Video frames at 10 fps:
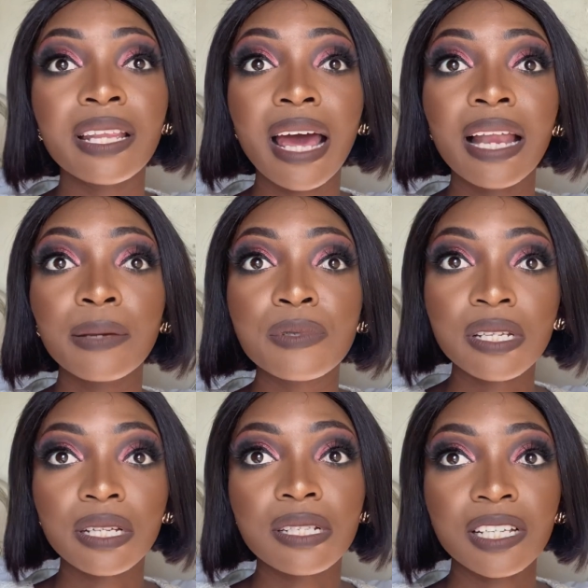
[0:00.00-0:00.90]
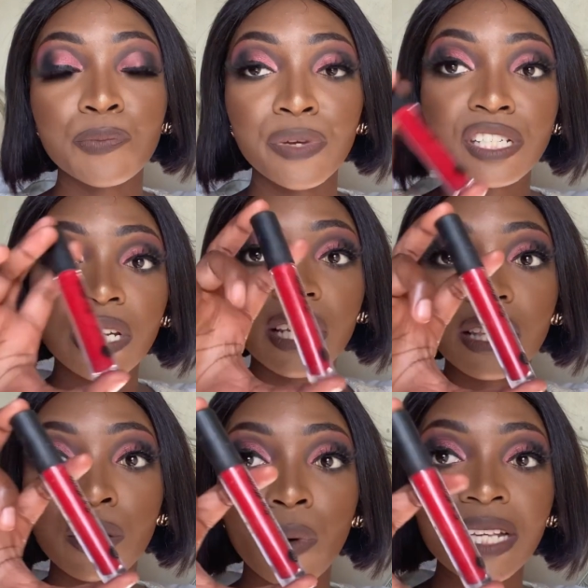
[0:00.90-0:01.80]
lipsticks, especially
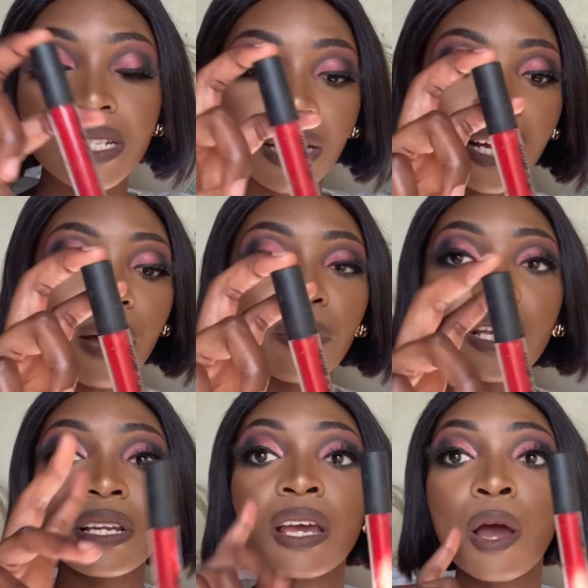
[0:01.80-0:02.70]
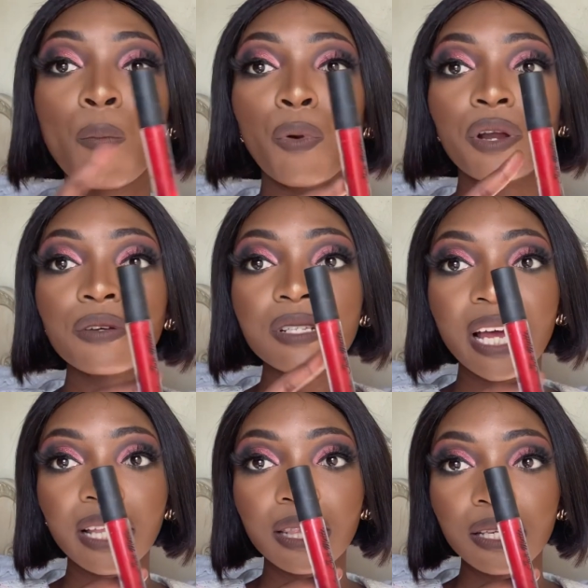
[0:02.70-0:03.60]
the ones that come in bottles
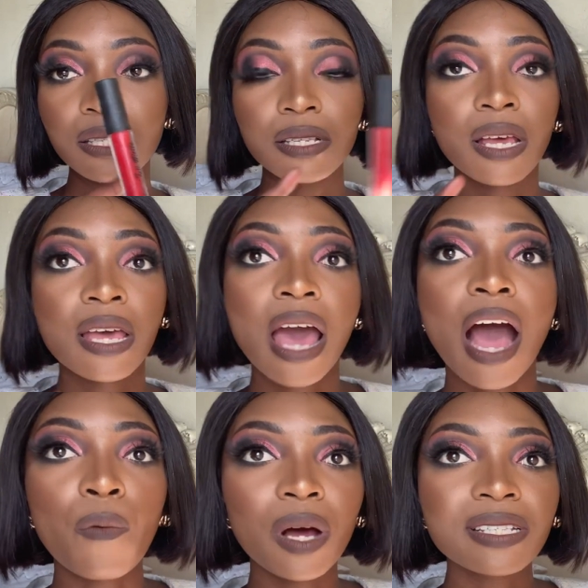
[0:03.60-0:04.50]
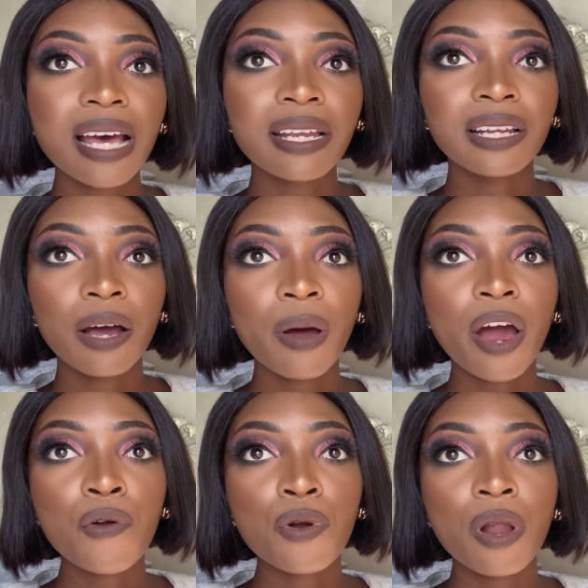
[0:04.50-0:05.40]
like this. And ngiwathanda lawa
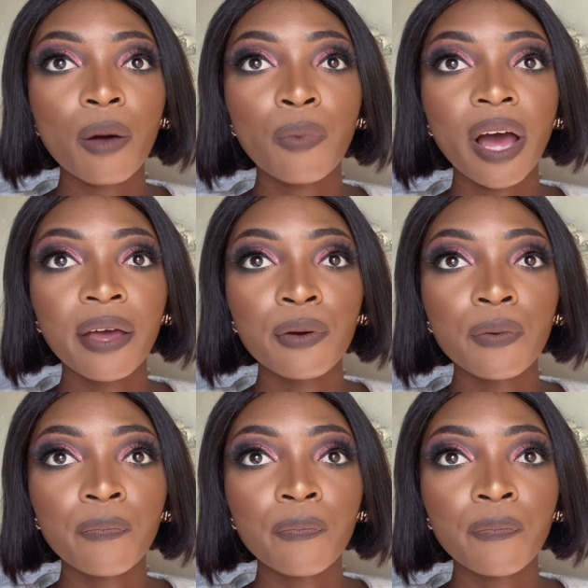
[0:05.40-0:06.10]
arulaphayo.